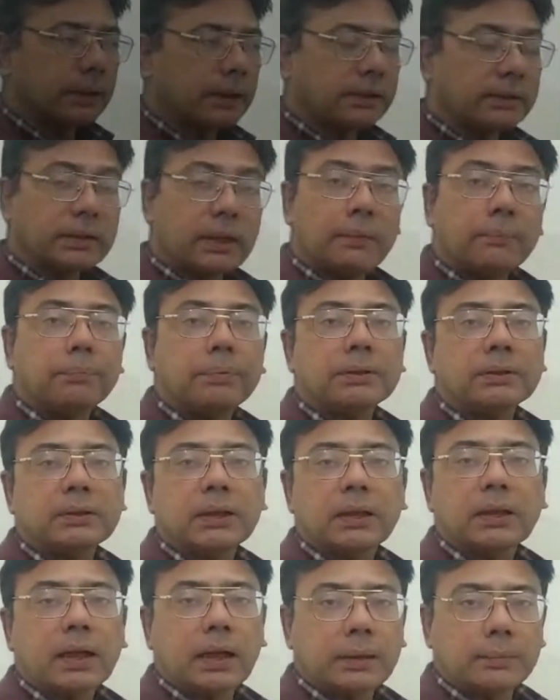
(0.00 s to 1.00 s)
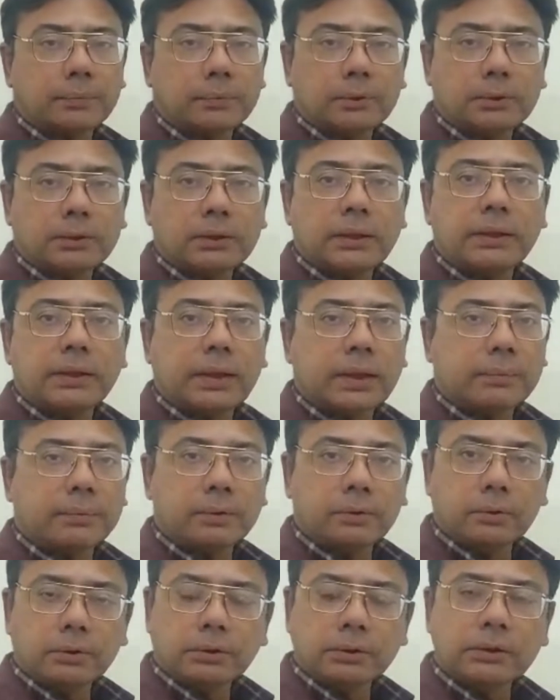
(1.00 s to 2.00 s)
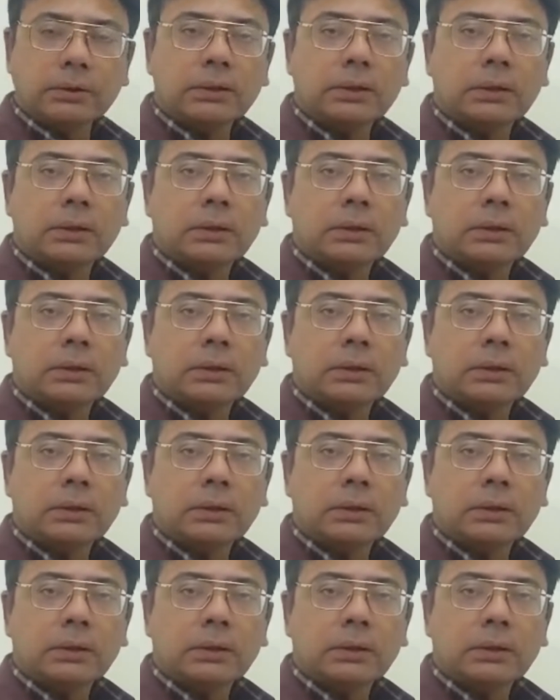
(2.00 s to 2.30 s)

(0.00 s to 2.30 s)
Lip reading: their examples are ribose and raffinose.